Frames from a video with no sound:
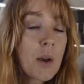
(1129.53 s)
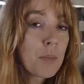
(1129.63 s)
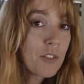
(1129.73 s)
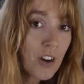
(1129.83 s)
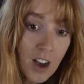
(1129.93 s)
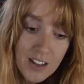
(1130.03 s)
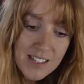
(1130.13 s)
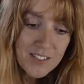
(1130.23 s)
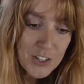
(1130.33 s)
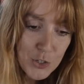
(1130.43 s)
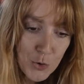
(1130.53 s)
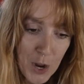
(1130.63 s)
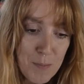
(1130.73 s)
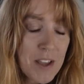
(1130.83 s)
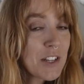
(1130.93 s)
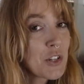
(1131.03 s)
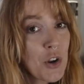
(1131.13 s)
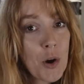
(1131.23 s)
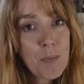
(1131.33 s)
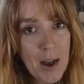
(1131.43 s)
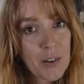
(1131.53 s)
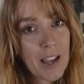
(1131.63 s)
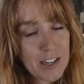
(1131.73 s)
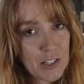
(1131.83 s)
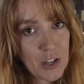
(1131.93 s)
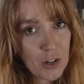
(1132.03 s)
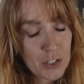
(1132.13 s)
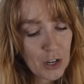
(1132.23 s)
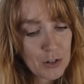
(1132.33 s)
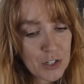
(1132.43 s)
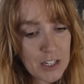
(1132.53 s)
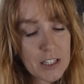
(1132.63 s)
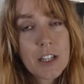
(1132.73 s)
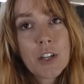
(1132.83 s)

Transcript: But for us and this trip, it is not about getting to the Arctic Ocean.